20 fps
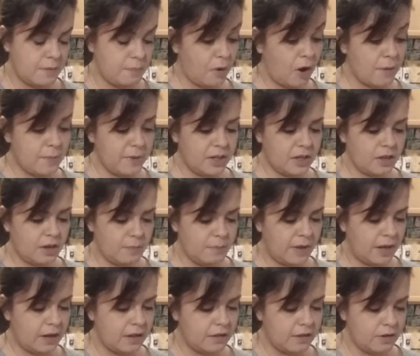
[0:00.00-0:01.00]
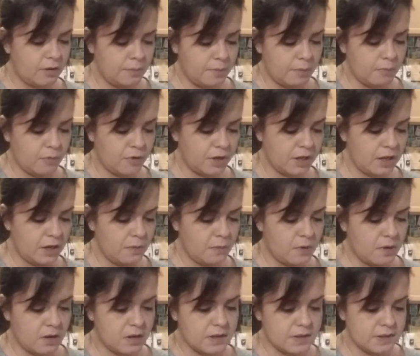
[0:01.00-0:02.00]
I probably could have made a little bit more
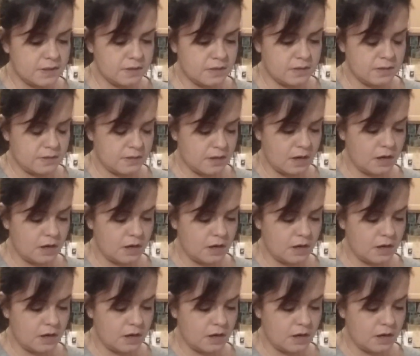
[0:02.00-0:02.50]
quinoa because this is